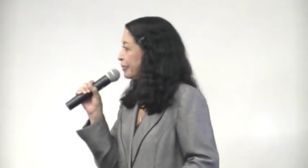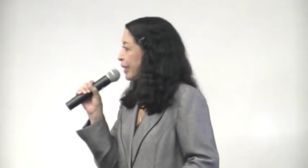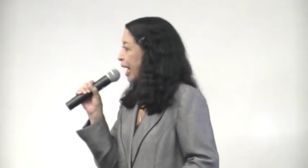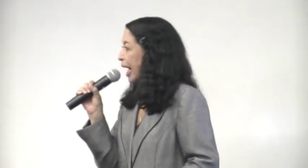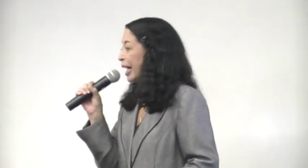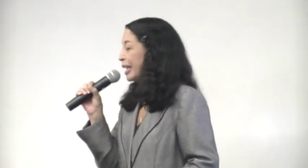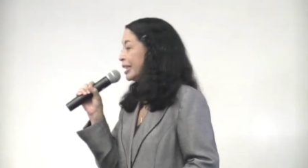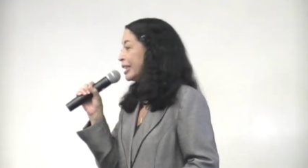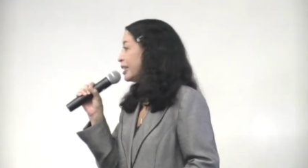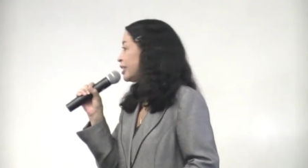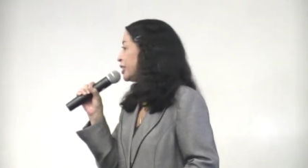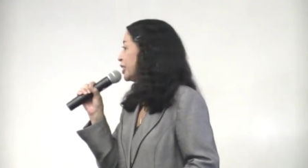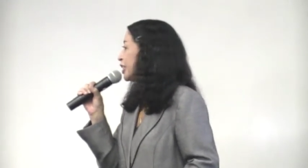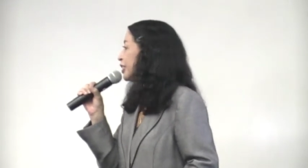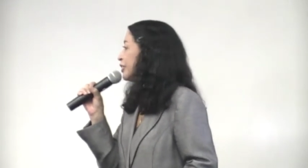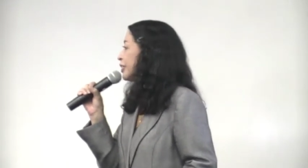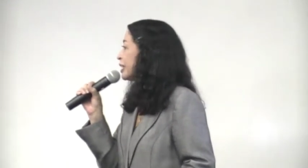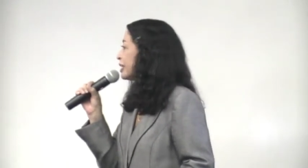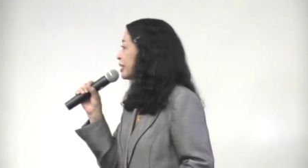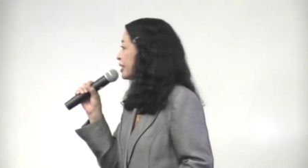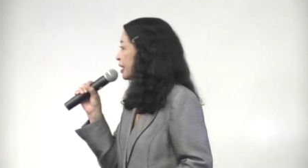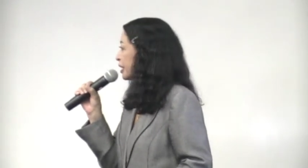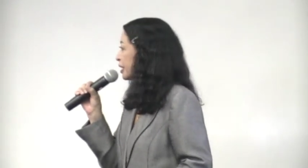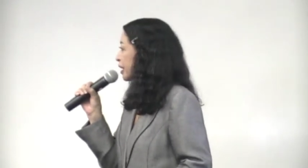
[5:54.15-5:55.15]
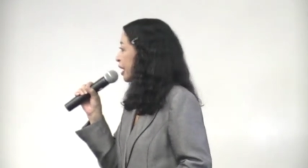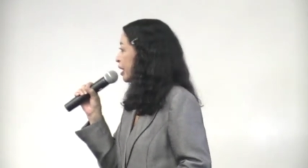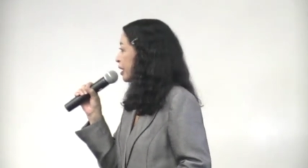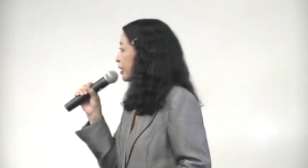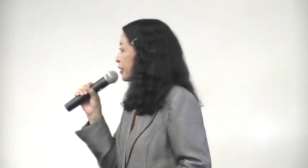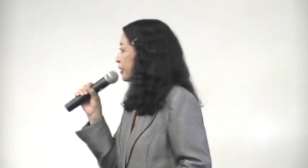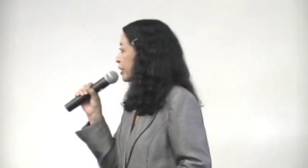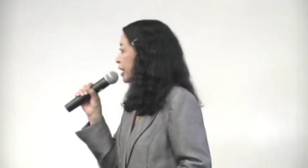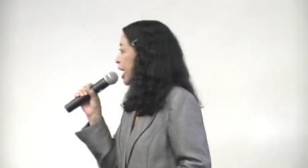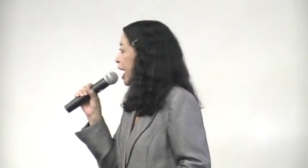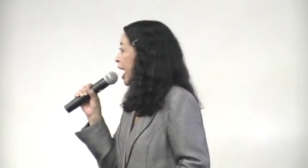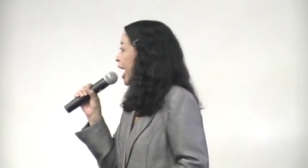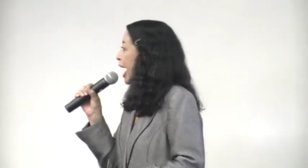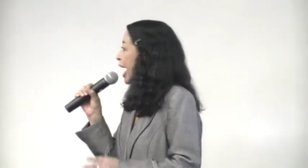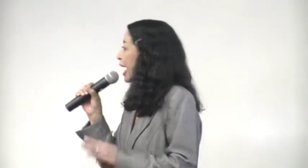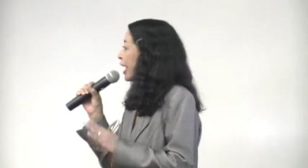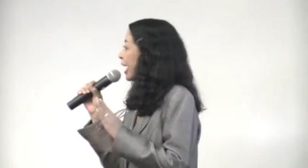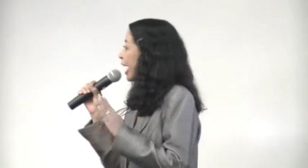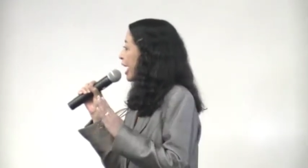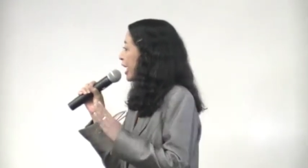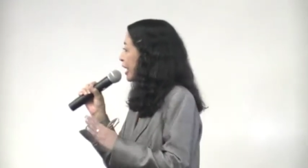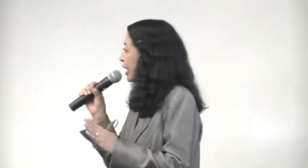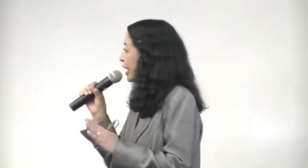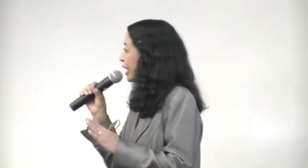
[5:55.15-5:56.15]
I didn't do this alone, and
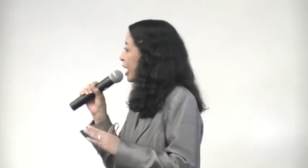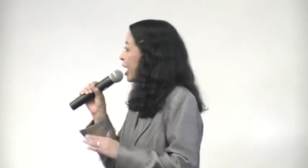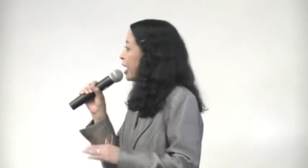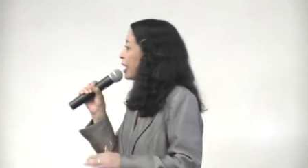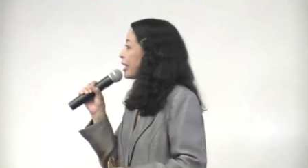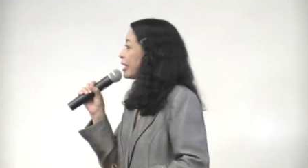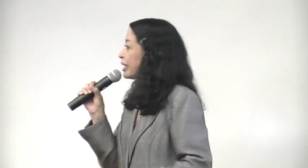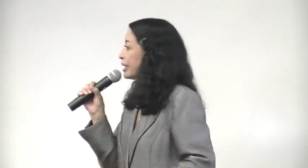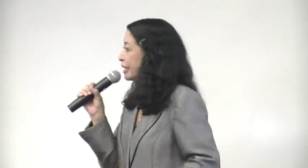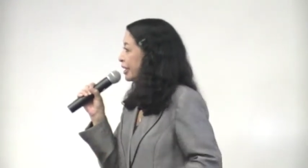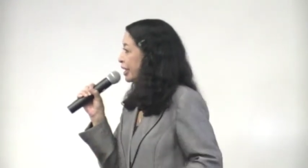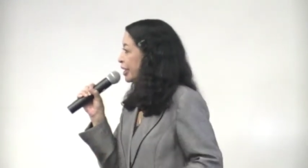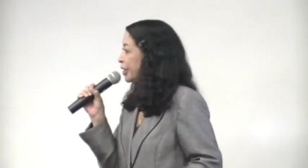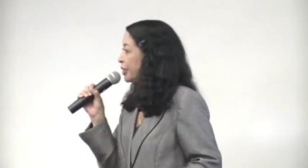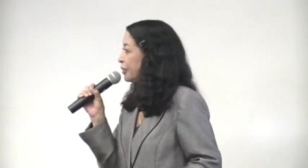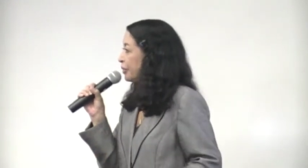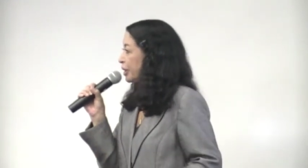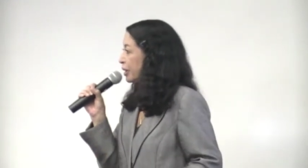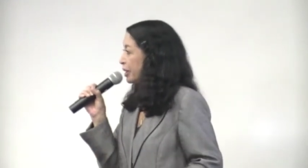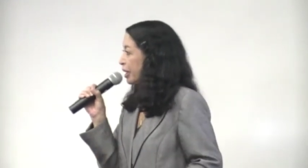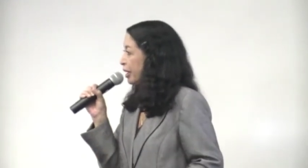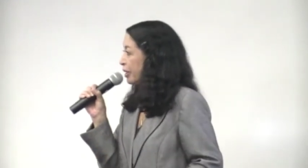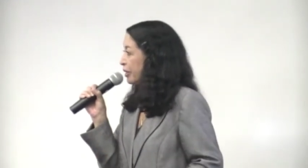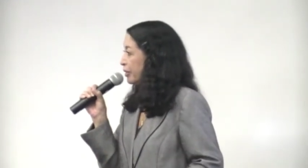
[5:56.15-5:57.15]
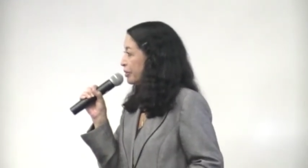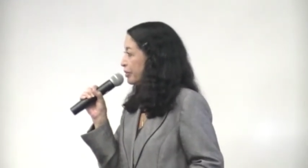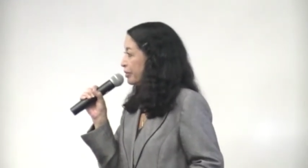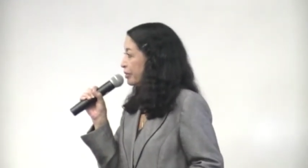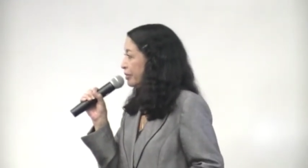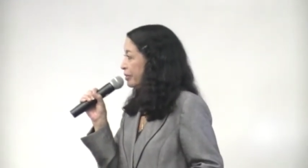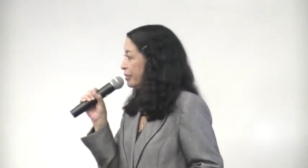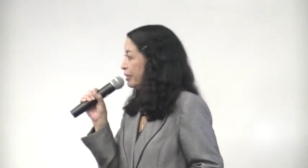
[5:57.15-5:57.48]
I cannot continue alone.